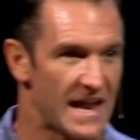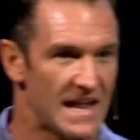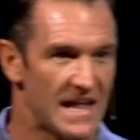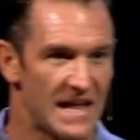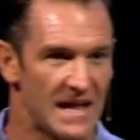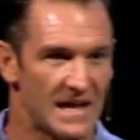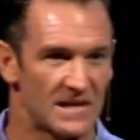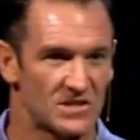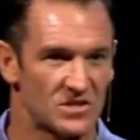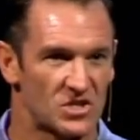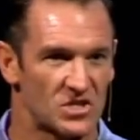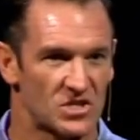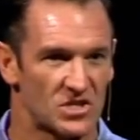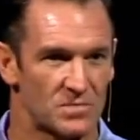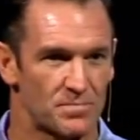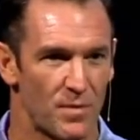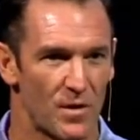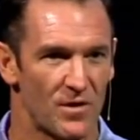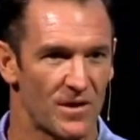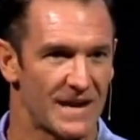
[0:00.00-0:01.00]
it
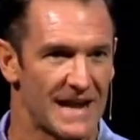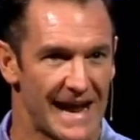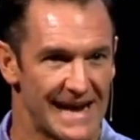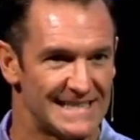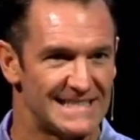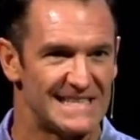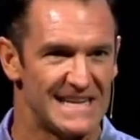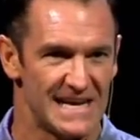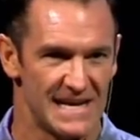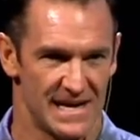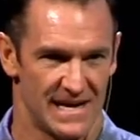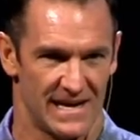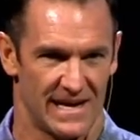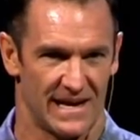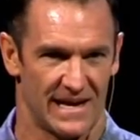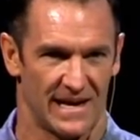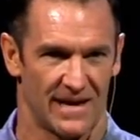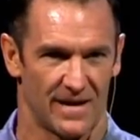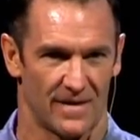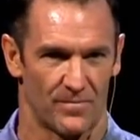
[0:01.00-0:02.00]
spurred an idea
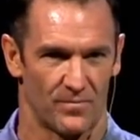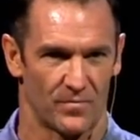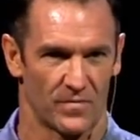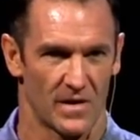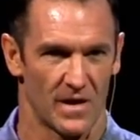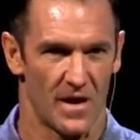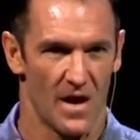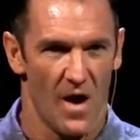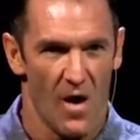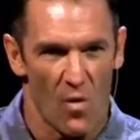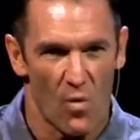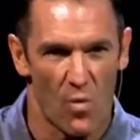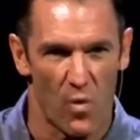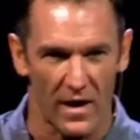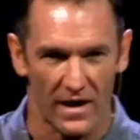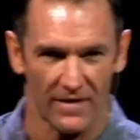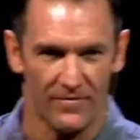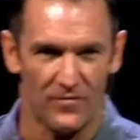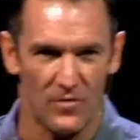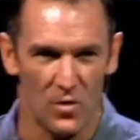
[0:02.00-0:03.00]
in him.
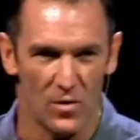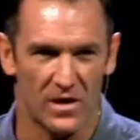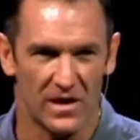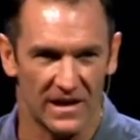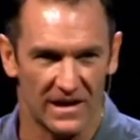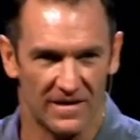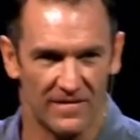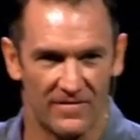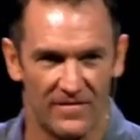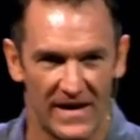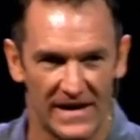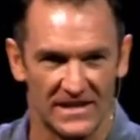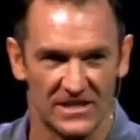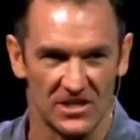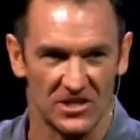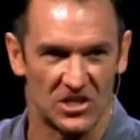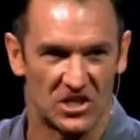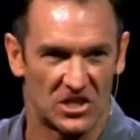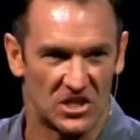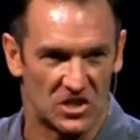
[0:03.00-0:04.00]
What if you could invent
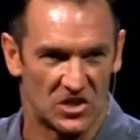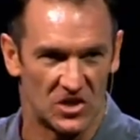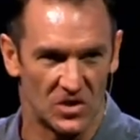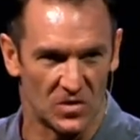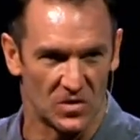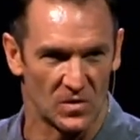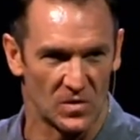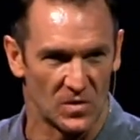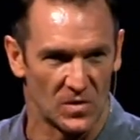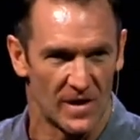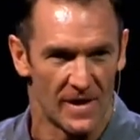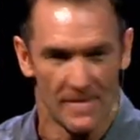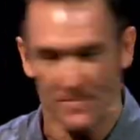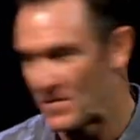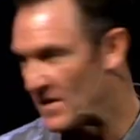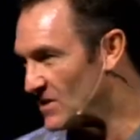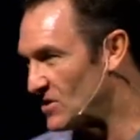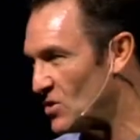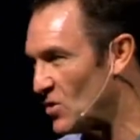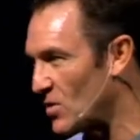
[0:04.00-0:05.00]
a shoe
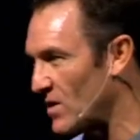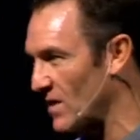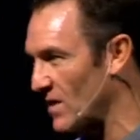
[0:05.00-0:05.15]
that you